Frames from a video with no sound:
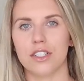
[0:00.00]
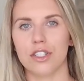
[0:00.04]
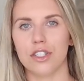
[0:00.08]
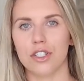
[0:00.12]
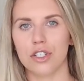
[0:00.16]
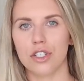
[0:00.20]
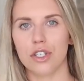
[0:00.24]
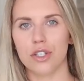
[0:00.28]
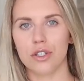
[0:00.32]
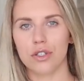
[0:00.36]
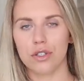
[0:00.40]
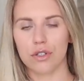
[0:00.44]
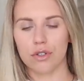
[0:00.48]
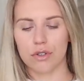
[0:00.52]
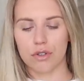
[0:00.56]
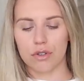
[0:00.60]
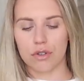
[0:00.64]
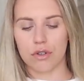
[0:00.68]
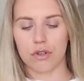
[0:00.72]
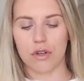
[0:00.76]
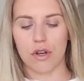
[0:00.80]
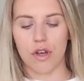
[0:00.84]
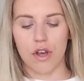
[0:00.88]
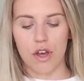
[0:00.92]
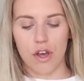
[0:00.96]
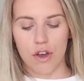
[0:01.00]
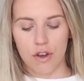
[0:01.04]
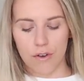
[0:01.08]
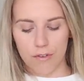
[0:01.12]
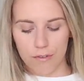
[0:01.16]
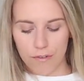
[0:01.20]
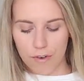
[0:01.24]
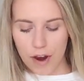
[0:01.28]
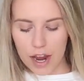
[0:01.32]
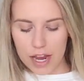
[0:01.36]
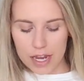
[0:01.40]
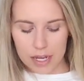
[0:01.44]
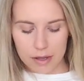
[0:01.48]
to your
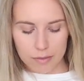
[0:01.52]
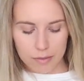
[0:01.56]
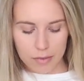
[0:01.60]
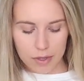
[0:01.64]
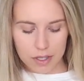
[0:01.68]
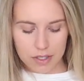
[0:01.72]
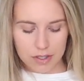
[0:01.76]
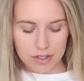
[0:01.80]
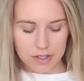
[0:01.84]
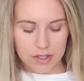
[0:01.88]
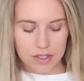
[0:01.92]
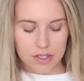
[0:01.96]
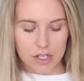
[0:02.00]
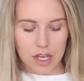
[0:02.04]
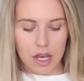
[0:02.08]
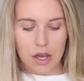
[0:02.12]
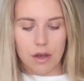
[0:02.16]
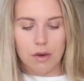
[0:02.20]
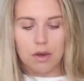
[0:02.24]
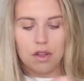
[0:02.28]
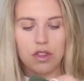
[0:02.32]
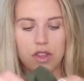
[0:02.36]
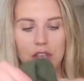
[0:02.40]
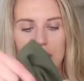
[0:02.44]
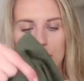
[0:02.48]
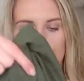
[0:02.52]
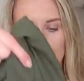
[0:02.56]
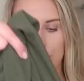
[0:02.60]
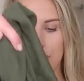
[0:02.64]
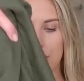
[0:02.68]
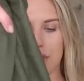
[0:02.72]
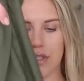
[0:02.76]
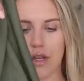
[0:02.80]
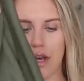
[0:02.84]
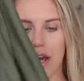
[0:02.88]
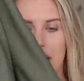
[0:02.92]
frame. So they also